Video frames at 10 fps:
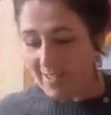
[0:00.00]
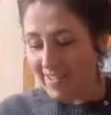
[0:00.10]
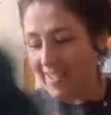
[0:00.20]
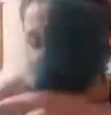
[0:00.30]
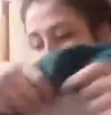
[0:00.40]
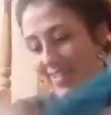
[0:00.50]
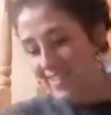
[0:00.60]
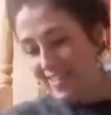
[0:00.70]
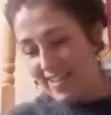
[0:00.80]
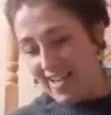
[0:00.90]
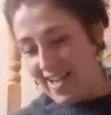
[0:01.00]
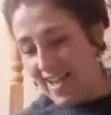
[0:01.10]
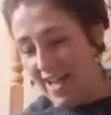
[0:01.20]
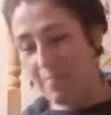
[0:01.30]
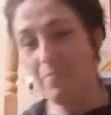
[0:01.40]

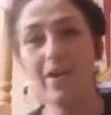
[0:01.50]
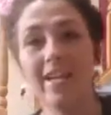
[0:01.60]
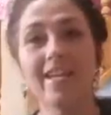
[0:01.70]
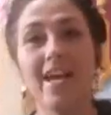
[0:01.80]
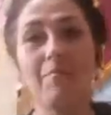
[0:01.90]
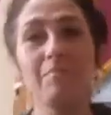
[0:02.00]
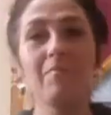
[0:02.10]
But here you go. I